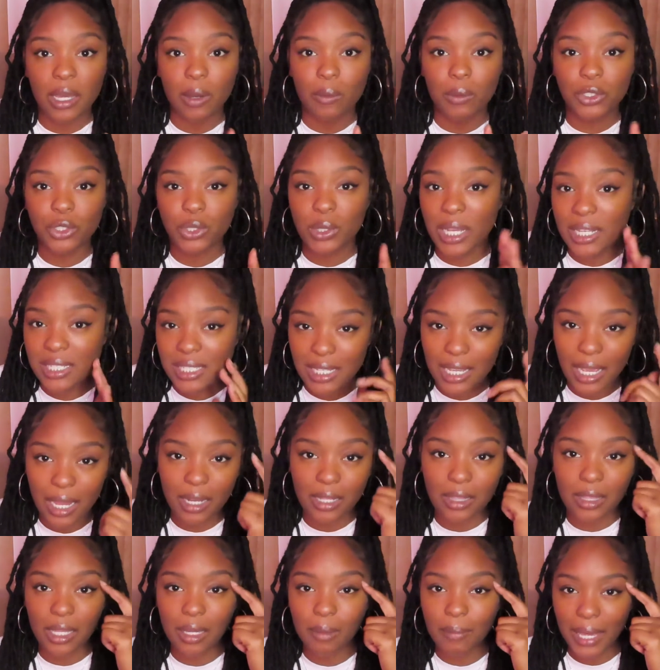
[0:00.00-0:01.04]
I want you guys to kind
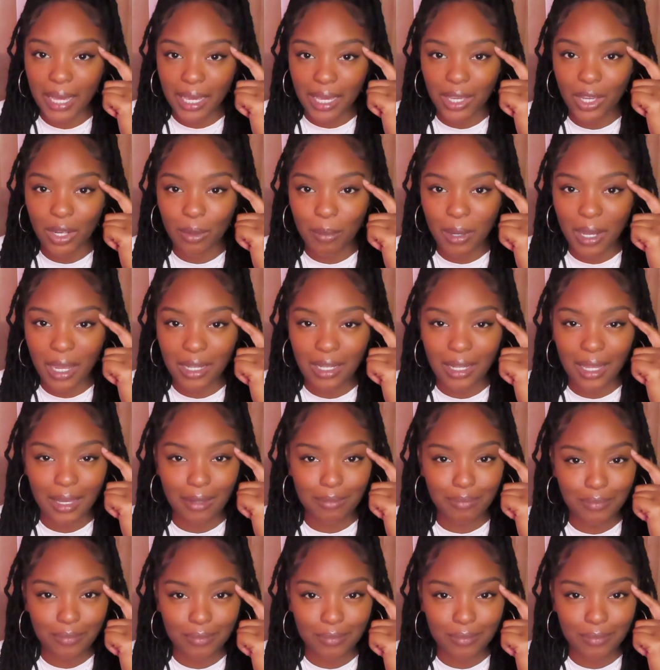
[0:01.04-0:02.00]
of think back in your mind, like,